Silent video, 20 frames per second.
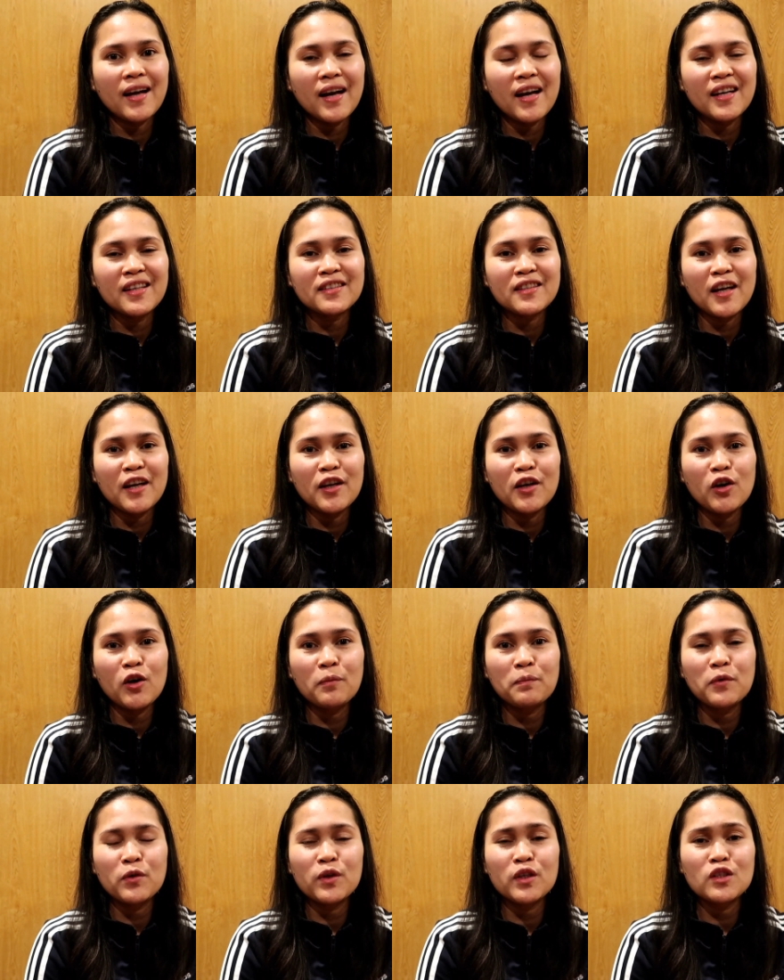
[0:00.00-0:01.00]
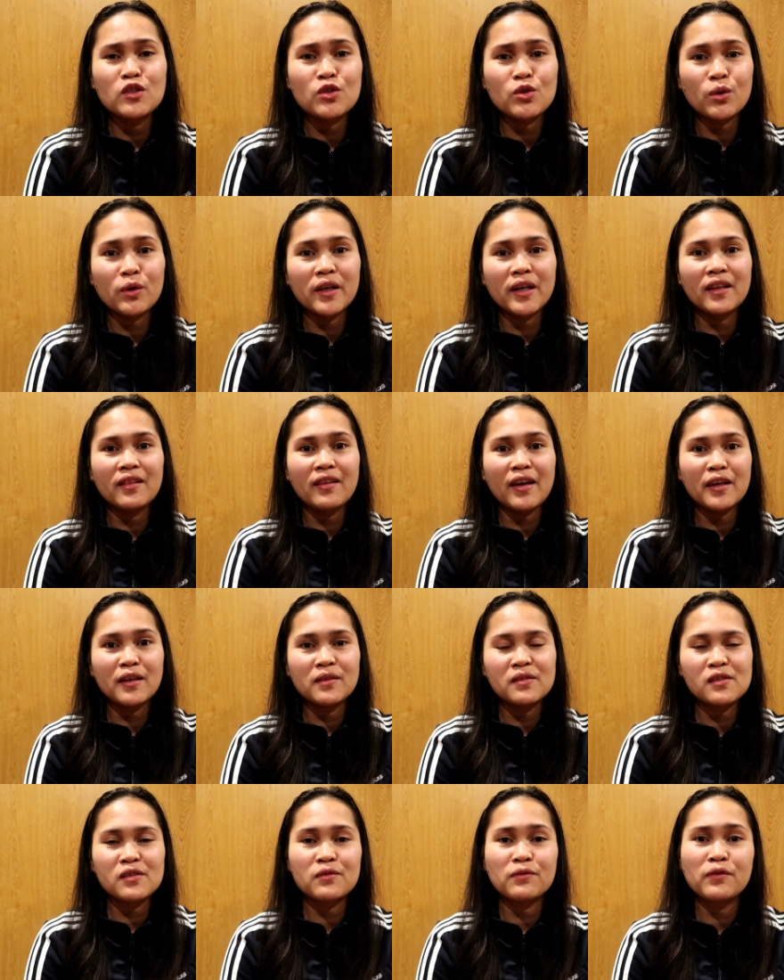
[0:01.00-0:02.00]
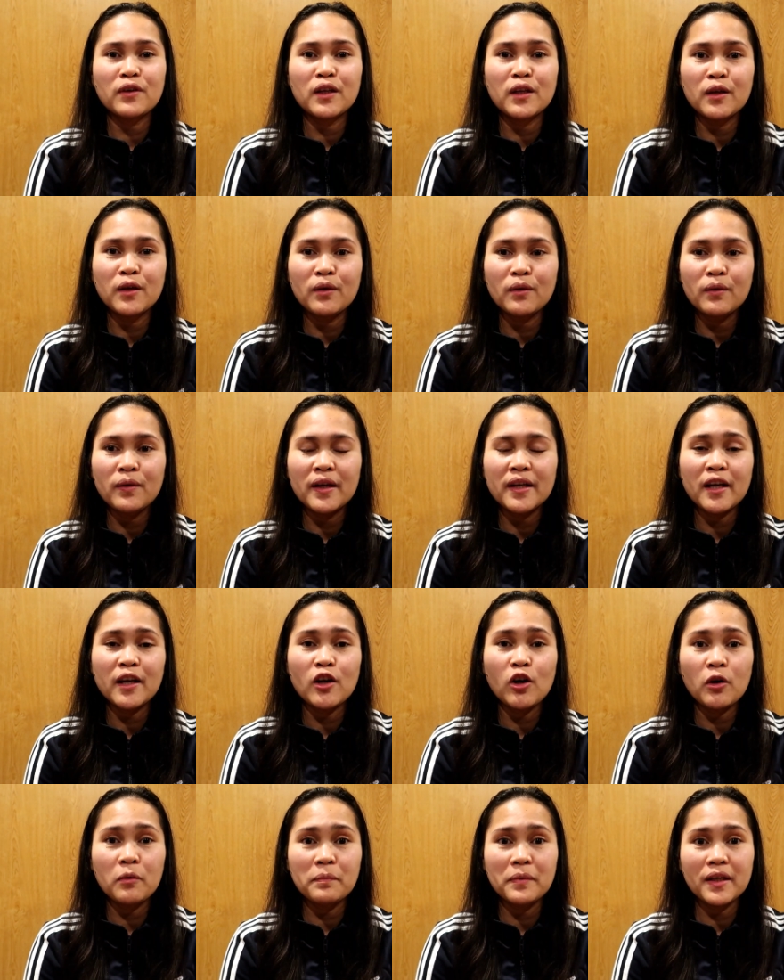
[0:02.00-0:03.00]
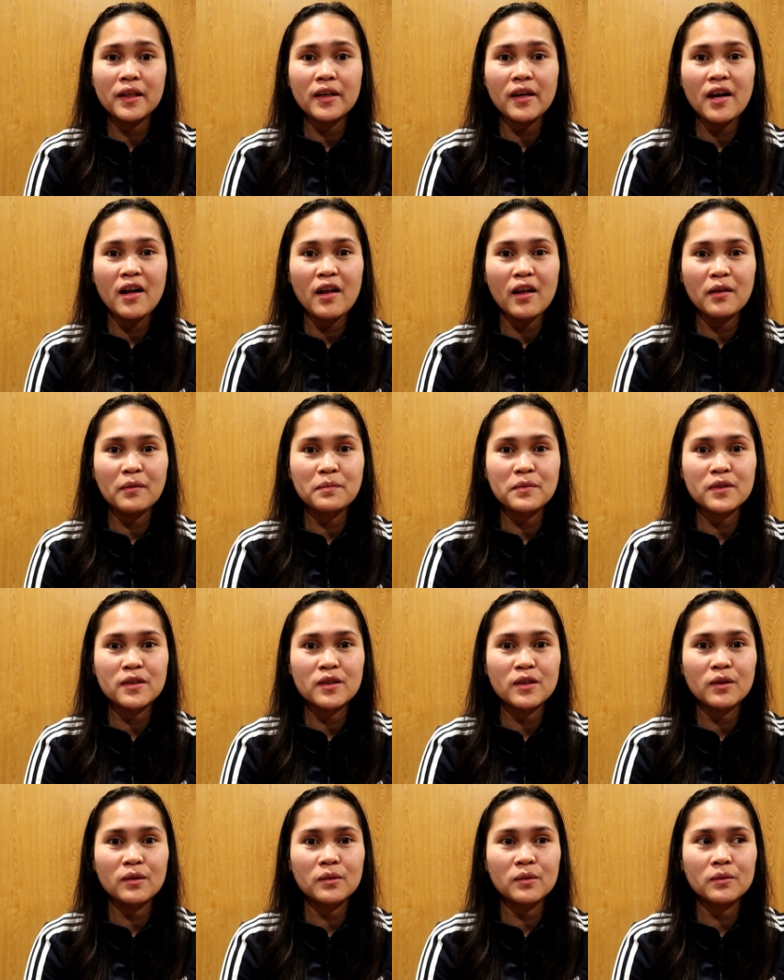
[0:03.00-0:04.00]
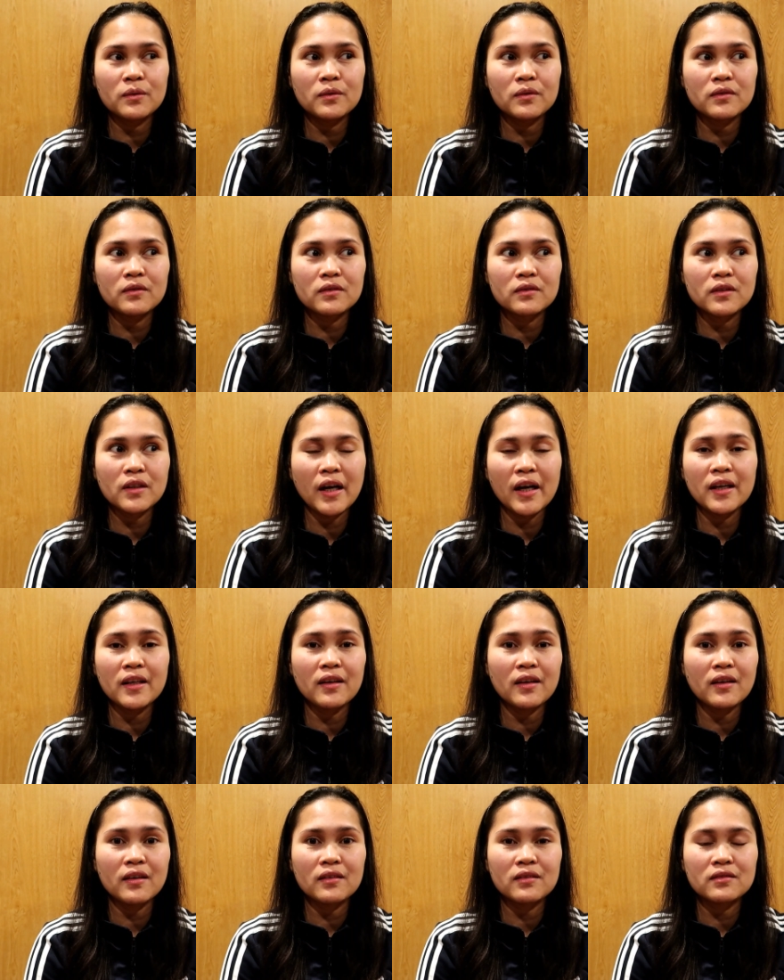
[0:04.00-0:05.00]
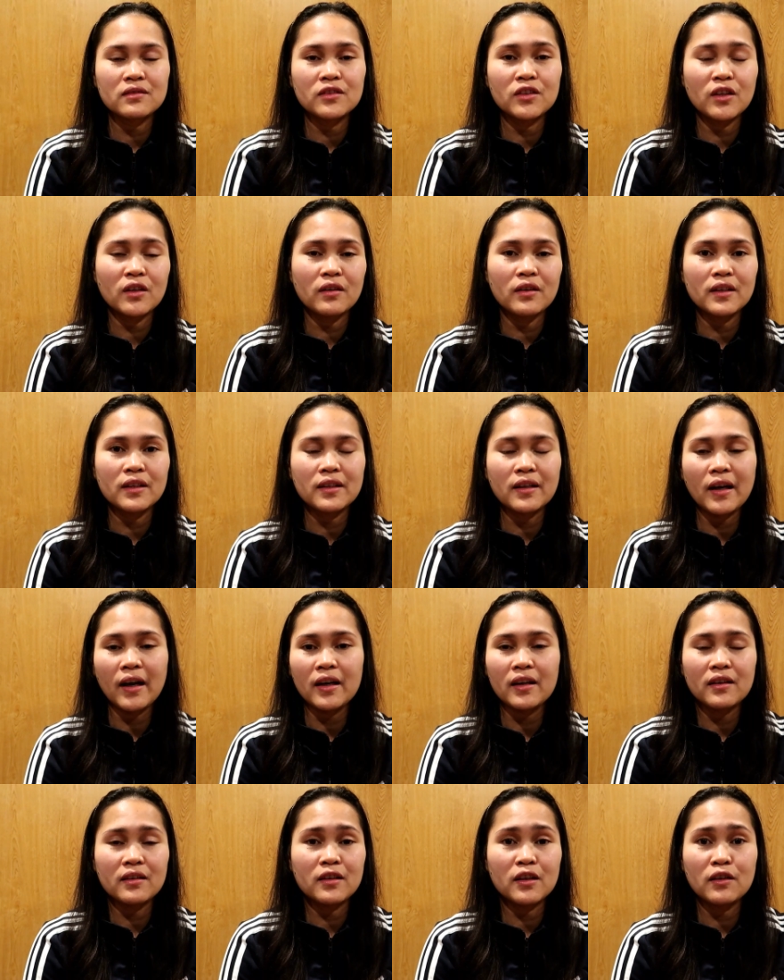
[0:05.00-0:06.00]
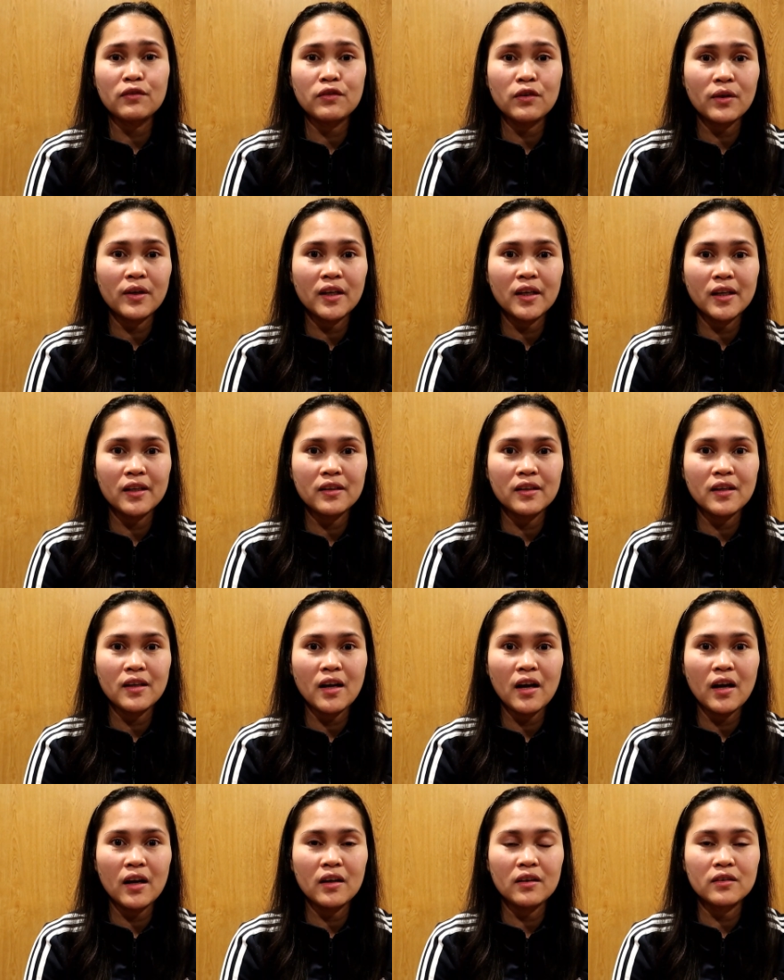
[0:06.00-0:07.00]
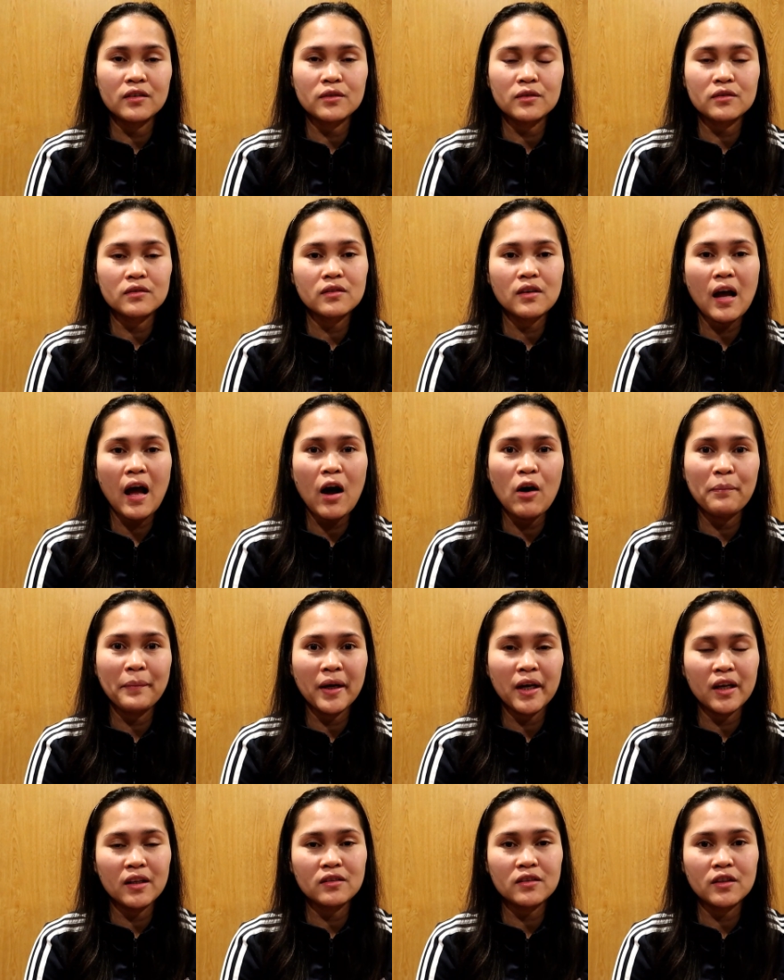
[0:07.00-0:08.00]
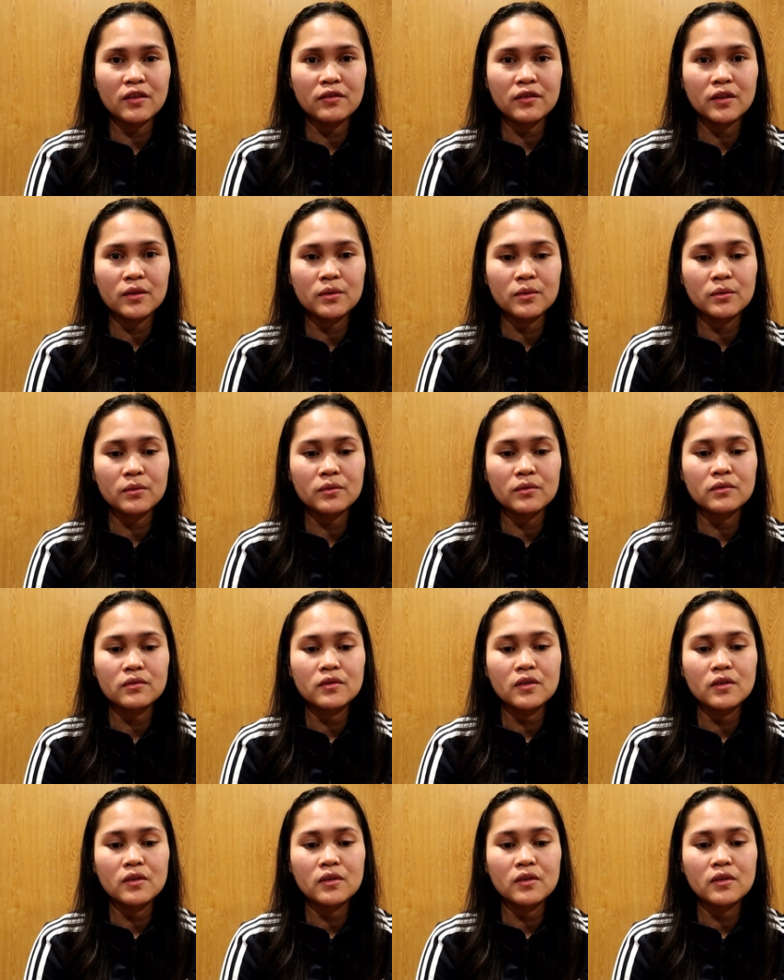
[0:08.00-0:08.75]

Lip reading: guys. I hope you enjoy and like this video, and I hope it helps you kind of, it kind of give you an idea on how my interview